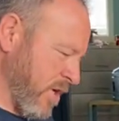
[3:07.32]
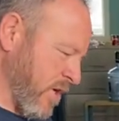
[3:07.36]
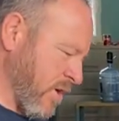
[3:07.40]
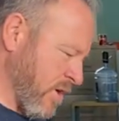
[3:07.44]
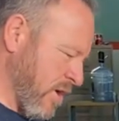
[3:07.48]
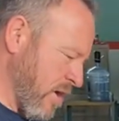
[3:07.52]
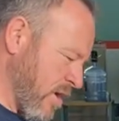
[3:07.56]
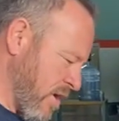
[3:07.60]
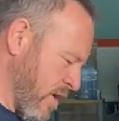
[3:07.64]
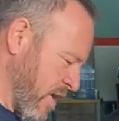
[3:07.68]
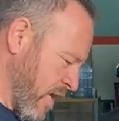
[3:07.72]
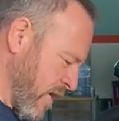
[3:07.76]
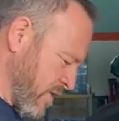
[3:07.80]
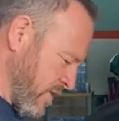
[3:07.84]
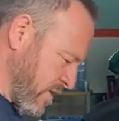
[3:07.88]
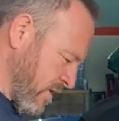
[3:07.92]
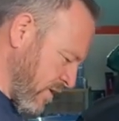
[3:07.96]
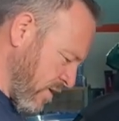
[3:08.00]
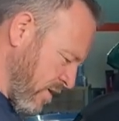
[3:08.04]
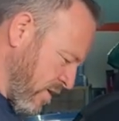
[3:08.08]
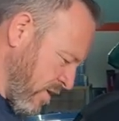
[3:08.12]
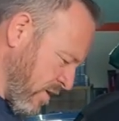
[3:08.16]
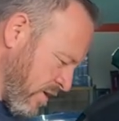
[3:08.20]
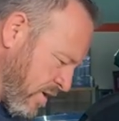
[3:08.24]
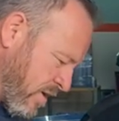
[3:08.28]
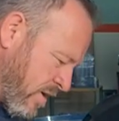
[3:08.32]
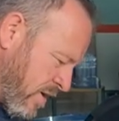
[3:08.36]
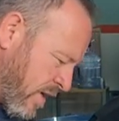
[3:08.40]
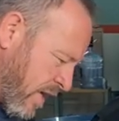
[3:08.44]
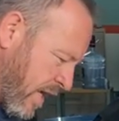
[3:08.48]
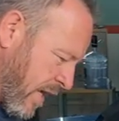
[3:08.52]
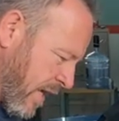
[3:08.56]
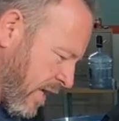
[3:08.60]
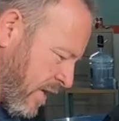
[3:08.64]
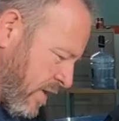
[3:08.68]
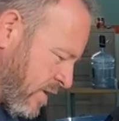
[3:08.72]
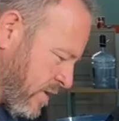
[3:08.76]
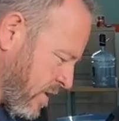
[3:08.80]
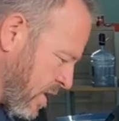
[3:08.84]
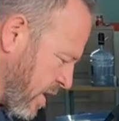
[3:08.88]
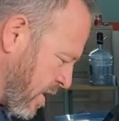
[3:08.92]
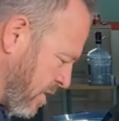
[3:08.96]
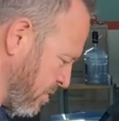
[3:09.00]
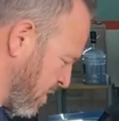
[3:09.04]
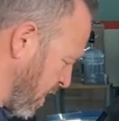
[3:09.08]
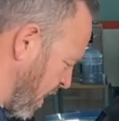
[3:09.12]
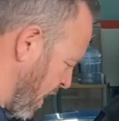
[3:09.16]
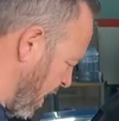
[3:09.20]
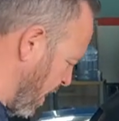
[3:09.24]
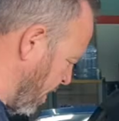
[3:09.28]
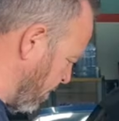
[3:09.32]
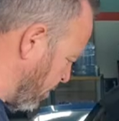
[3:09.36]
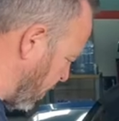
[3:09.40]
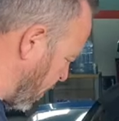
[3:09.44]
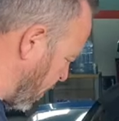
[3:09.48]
car duster anytime that I'm